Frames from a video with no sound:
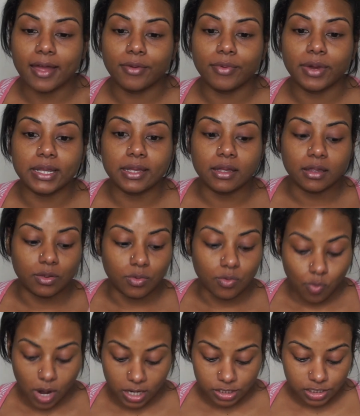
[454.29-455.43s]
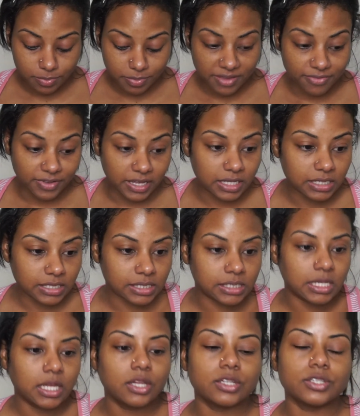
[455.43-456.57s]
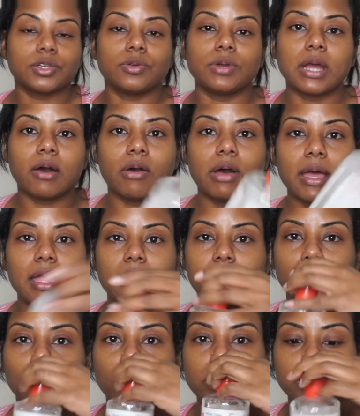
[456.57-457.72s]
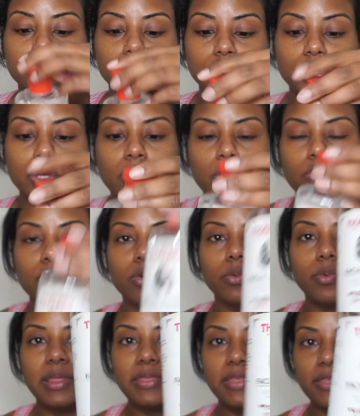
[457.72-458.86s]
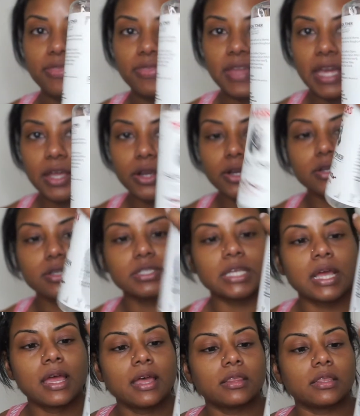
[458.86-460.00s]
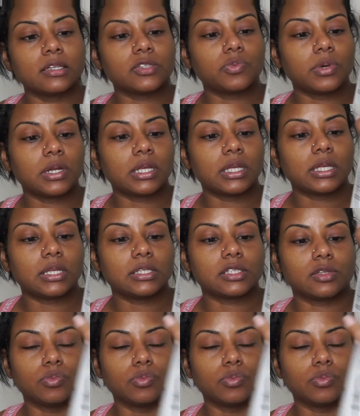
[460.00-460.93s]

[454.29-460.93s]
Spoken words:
already washed my face, so now I am going to tone with the Thayers. This one is the